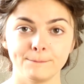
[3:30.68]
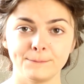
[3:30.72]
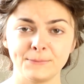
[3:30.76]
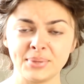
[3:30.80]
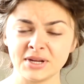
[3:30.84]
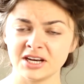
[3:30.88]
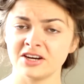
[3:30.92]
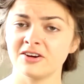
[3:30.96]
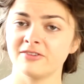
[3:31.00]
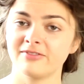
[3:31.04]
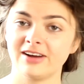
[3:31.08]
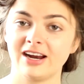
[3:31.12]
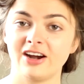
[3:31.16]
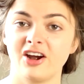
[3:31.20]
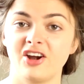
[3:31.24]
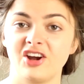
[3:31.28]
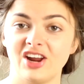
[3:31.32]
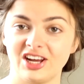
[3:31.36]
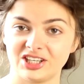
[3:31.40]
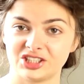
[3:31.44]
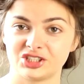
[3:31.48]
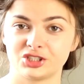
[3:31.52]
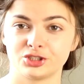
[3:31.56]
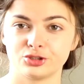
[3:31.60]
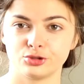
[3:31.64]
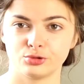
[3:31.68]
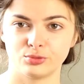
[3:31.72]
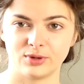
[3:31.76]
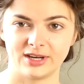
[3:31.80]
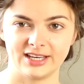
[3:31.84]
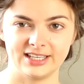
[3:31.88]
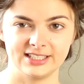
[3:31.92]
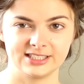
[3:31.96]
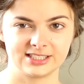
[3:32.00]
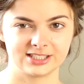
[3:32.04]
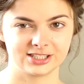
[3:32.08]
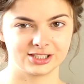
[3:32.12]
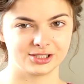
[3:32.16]
but in a very natural
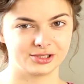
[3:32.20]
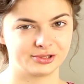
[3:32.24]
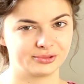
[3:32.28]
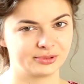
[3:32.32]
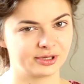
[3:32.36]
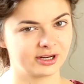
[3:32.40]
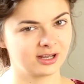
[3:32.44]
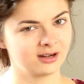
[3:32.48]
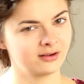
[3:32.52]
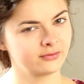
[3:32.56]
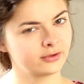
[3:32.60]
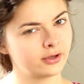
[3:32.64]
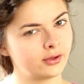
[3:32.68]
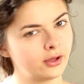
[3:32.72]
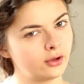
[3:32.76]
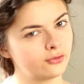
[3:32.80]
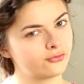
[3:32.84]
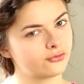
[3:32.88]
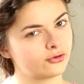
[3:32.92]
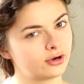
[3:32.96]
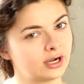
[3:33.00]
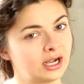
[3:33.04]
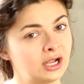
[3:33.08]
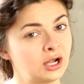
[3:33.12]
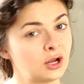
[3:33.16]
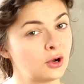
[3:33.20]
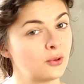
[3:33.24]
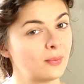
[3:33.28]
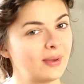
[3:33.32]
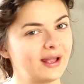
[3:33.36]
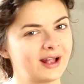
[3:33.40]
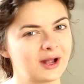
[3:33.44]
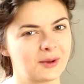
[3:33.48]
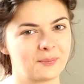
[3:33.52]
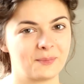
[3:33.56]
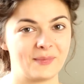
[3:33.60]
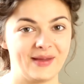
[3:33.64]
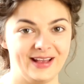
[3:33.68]
way. So we're kind of going for a no
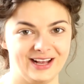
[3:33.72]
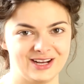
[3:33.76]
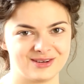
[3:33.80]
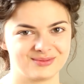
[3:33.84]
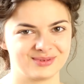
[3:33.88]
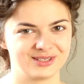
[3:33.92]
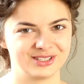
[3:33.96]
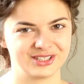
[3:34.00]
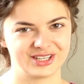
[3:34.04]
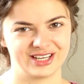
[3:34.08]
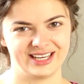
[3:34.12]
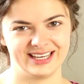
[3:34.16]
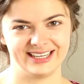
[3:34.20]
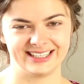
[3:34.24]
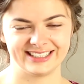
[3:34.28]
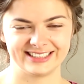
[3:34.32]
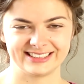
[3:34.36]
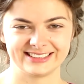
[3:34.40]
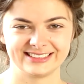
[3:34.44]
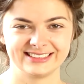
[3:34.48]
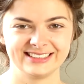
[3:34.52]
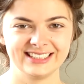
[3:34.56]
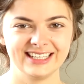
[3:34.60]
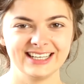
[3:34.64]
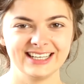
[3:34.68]
makeup makeup look here.